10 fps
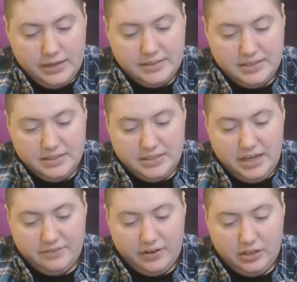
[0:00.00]
It didn't
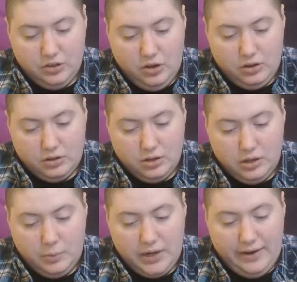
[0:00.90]
take very long.
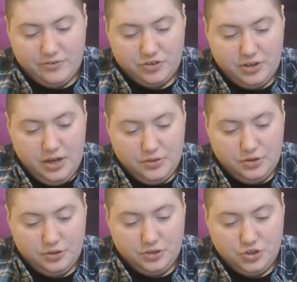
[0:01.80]
One after
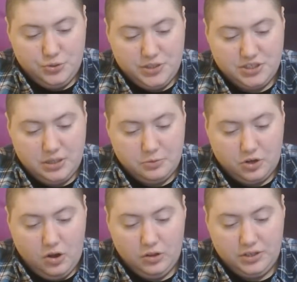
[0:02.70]
another, the Jewish summer
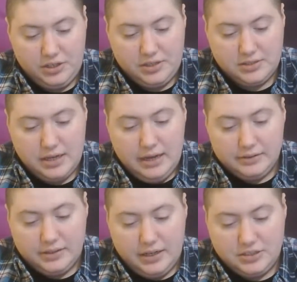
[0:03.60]
colonies
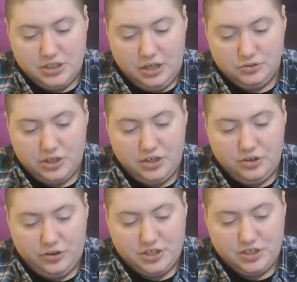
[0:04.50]
that had sheltered and
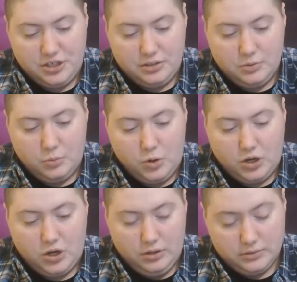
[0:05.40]
nourished it were
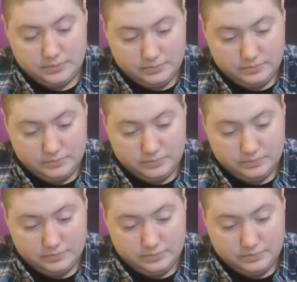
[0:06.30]
gone.